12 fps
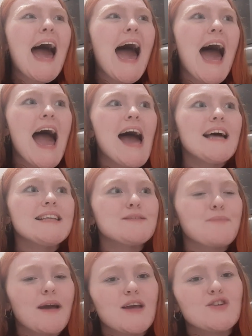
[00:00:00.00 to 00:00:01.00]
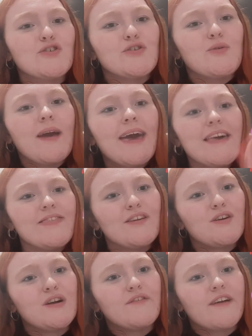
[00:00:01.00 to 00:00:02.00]
and make sure you hit that
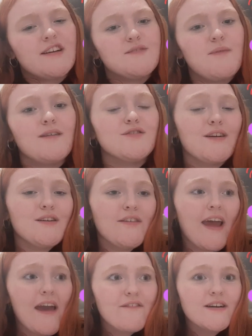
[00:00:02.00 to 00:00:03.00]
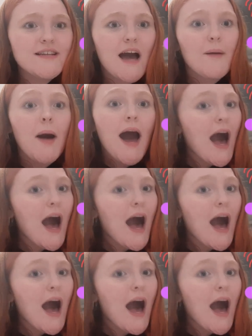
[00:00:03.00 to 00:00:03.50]
notification bell so you're notified every time